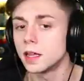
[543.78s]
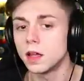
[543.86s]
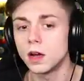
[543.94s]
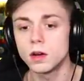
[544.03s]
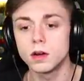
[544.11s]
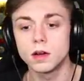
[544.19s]

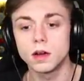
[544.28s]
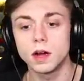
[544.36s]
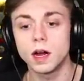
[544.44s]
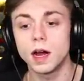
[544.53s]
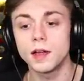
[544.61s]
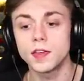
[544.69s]
Hello?
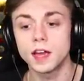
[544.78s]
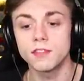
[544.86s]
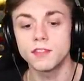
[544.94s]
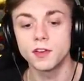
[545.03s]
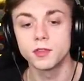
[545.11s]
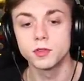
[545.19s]
Uh, I think I
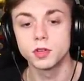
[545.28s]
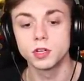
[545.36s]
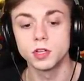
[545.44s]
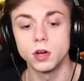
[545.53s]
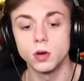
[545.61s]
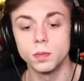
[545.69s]
fell through the
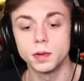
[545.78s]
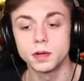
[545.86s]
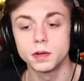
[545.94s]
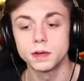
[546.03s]
globe.